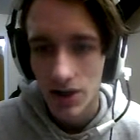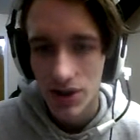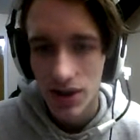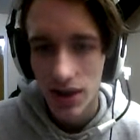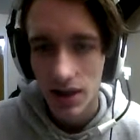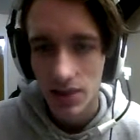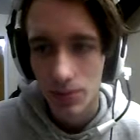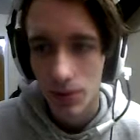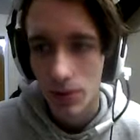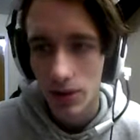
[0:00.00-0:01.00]
this light's
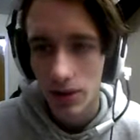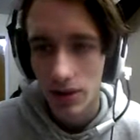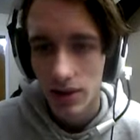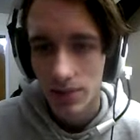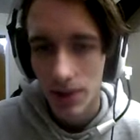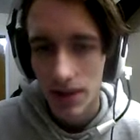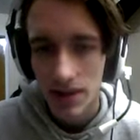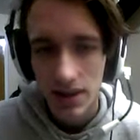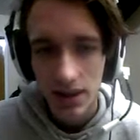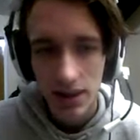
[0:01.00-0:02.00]
broken. It's
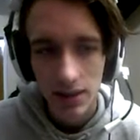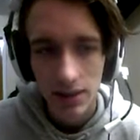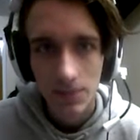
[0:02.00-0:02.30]
busted. It.